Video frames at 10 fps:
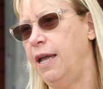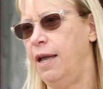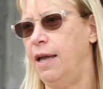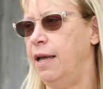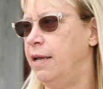
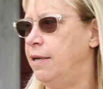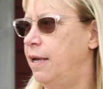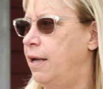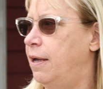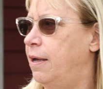and
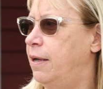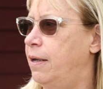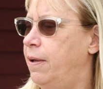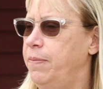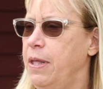
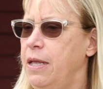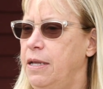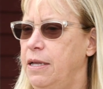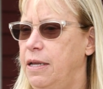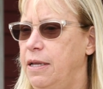uh,
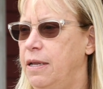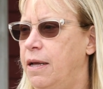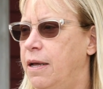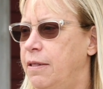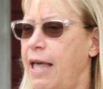
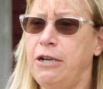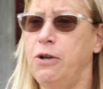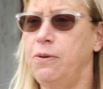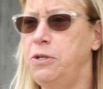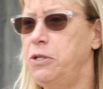uh,
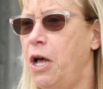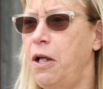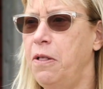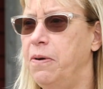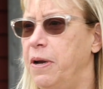lactose
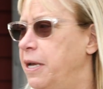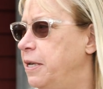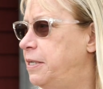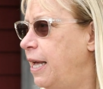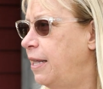
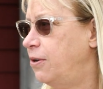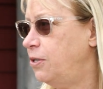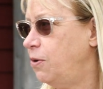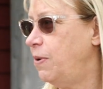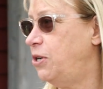intolerant? And there's
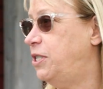so much